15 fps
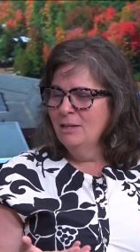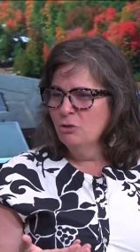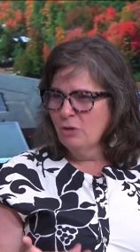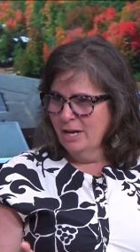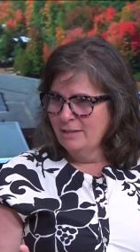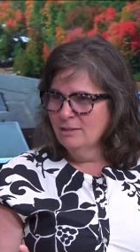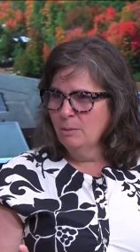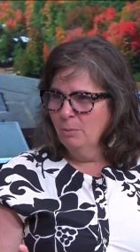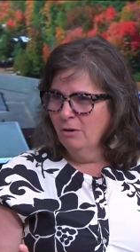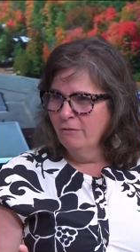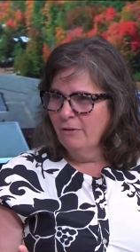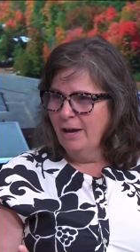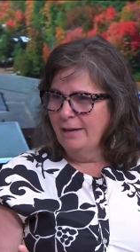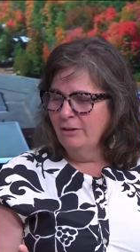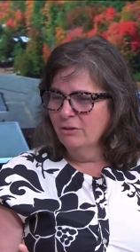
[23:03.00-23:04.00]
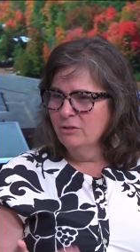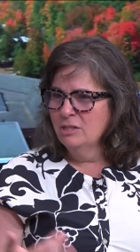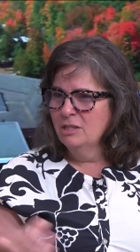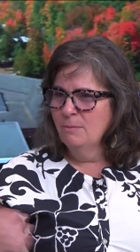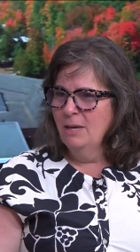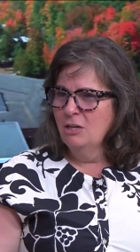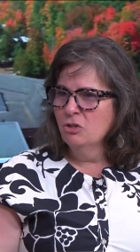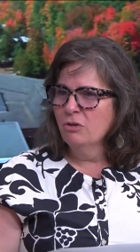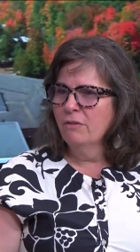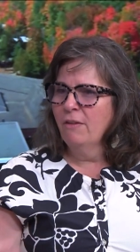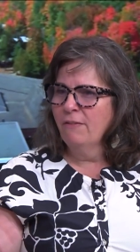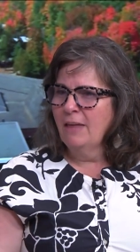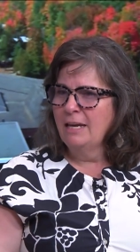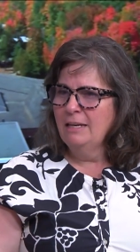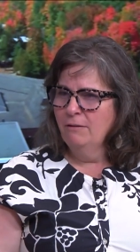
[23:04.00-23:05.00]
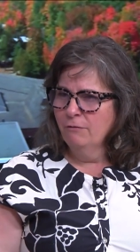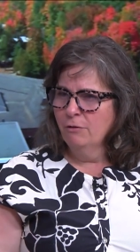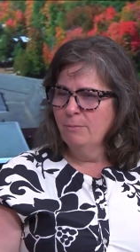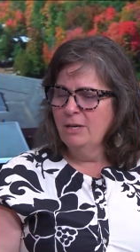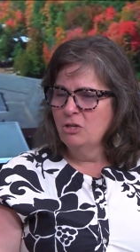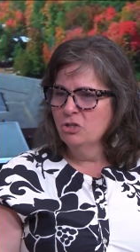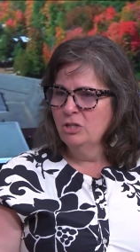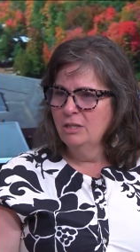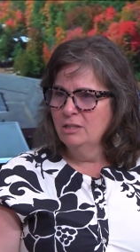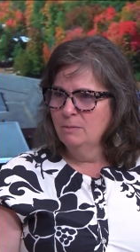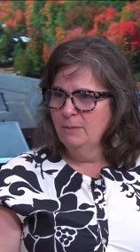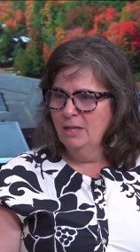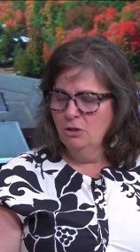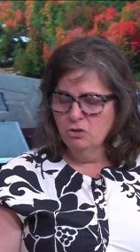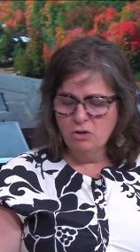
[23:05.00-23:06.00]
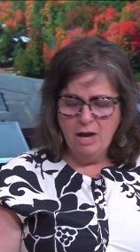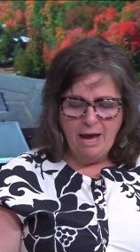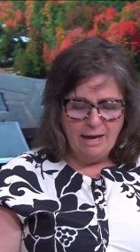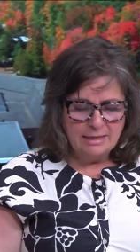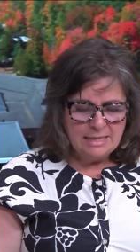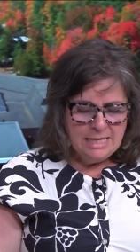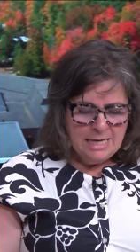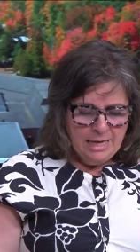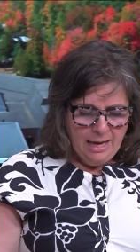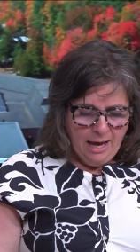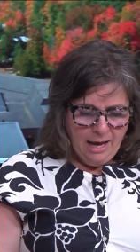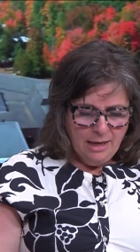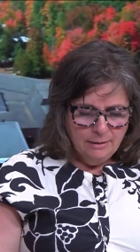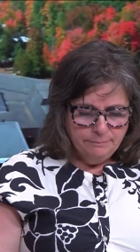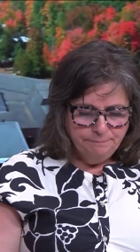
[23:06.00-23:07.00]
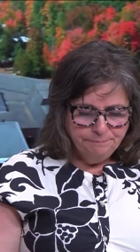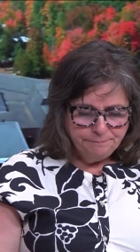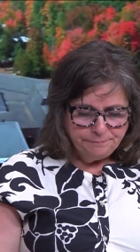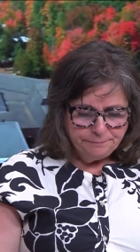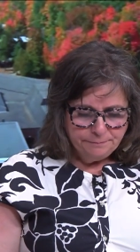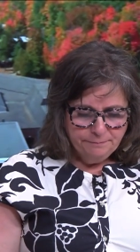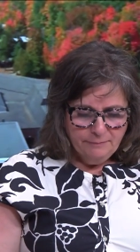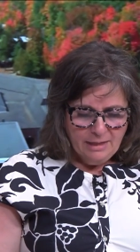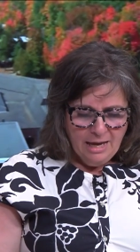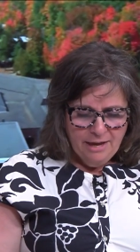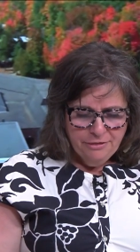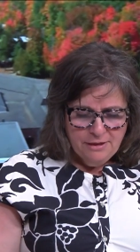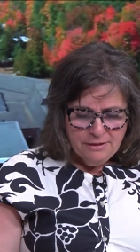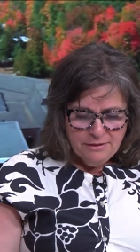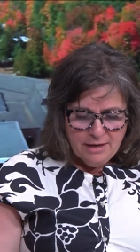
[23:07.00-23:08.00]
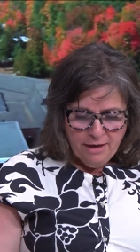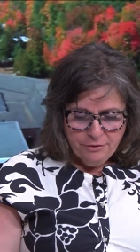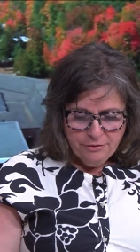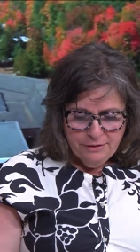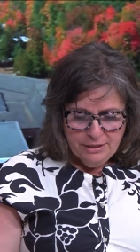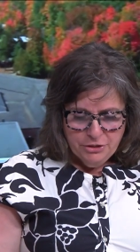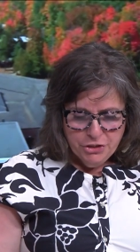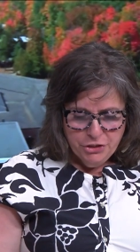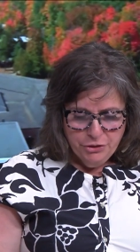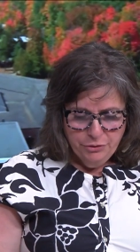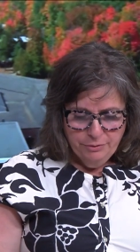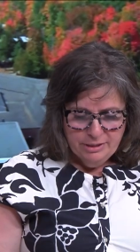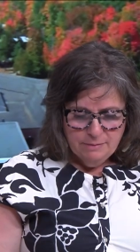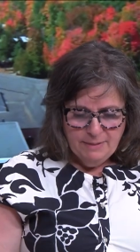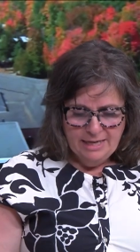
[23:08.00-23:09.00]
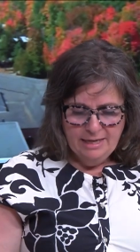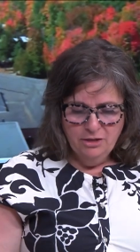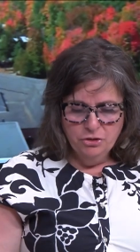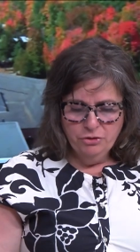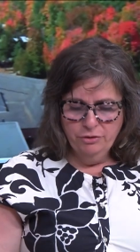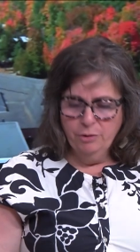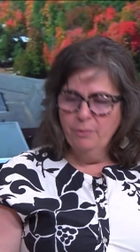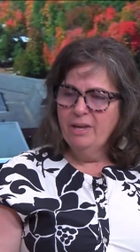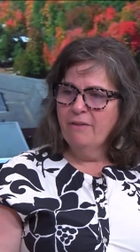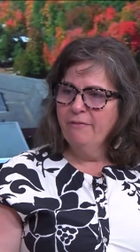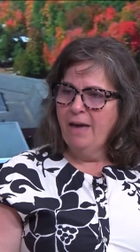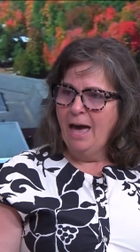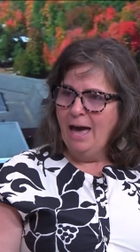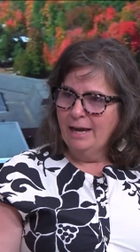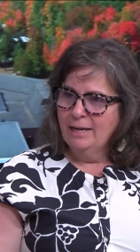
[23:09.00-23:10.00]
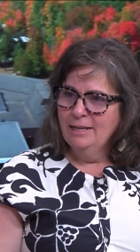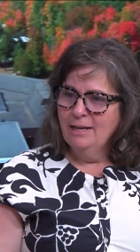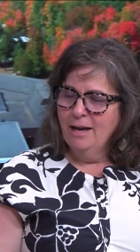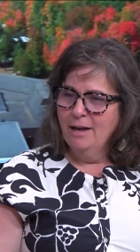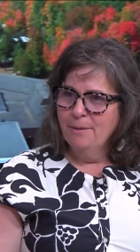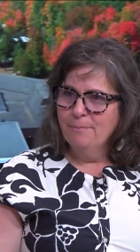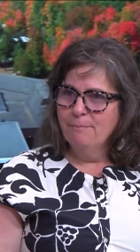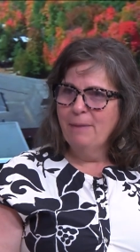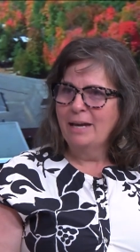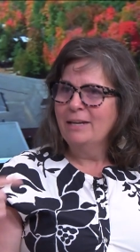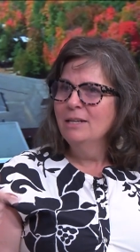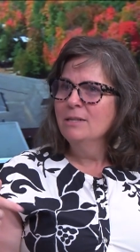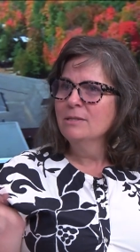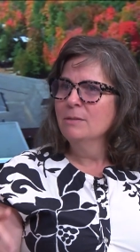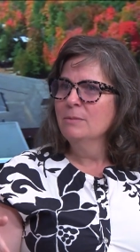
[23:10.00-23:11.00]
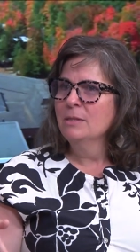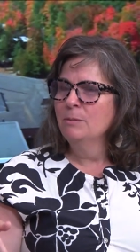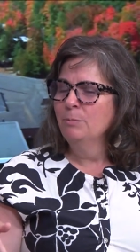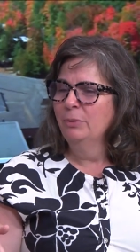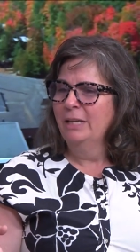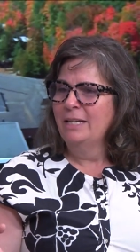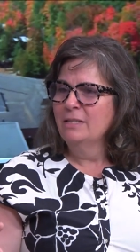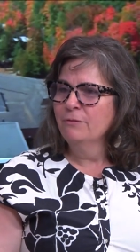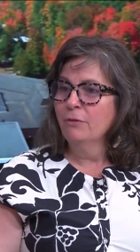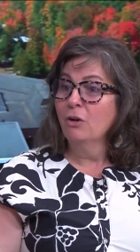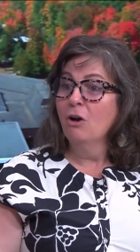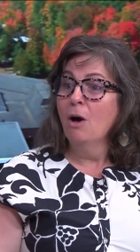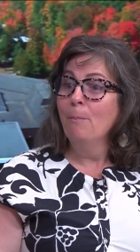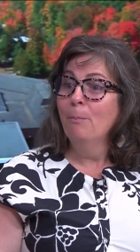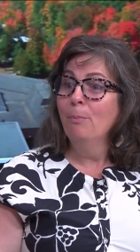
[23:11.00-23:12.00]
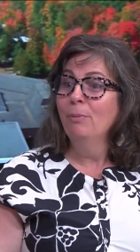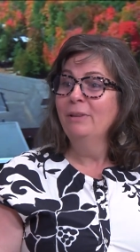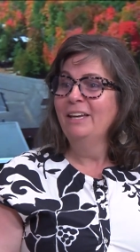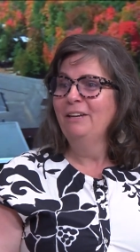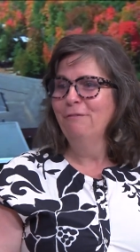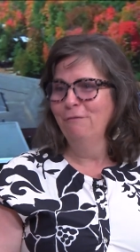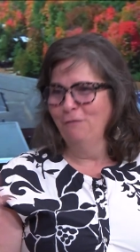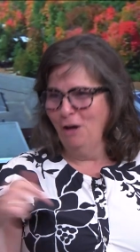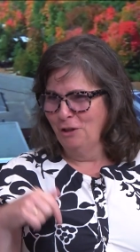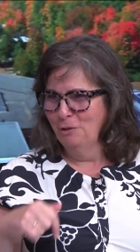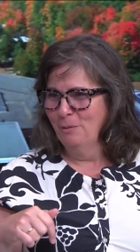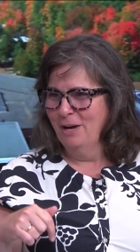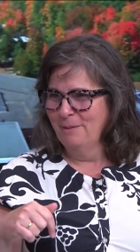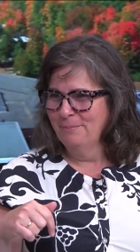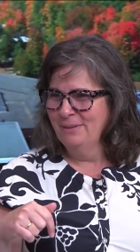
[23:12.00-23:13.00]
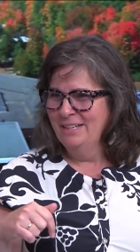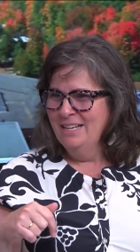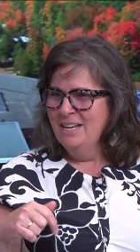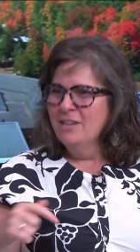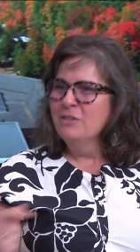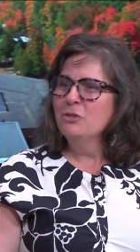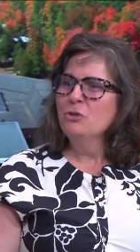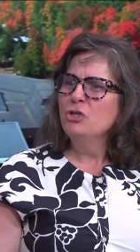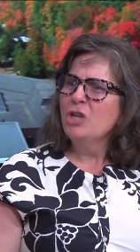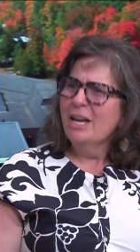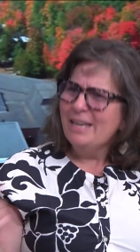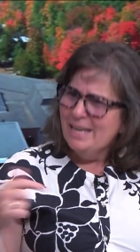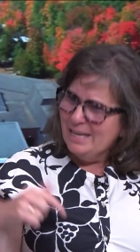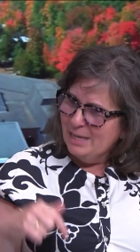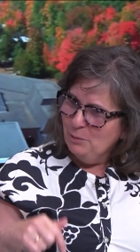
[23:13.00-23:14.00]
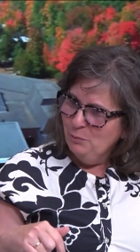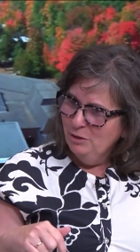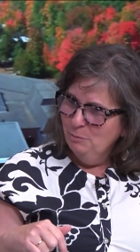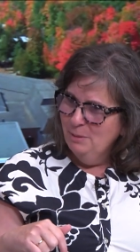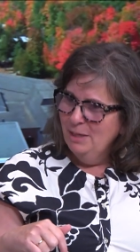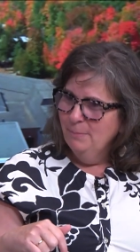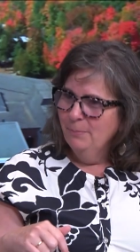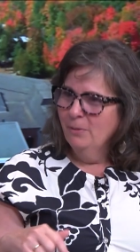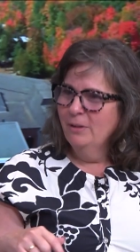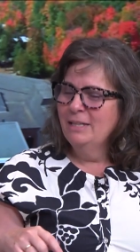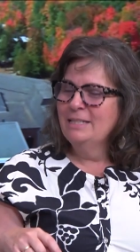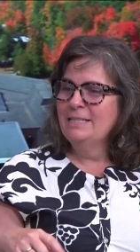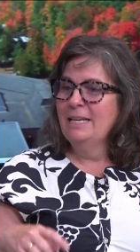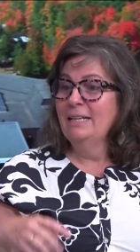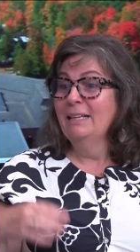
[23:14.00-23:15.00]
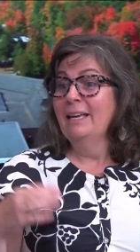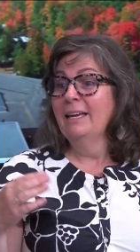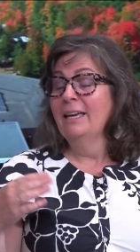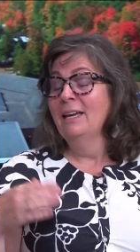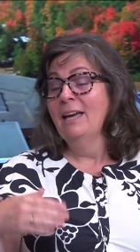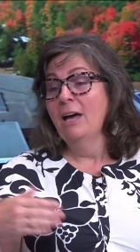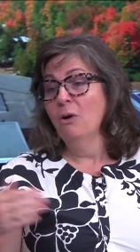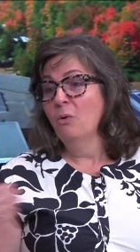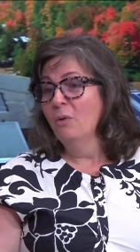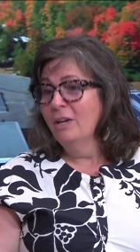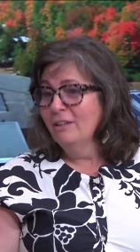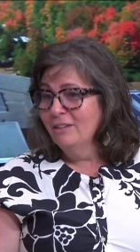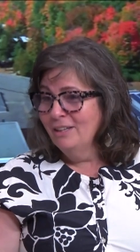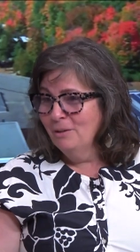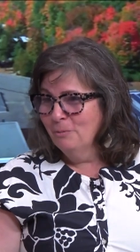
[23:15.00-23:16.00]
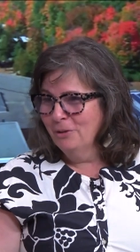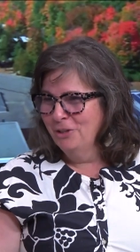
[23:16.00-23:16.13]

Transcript: transit providers to make sure that that information is being tracked. I think the other thing too is making sure that we have mechanisms in place for complaint follow-up. So checking in with people and saying like, how quickly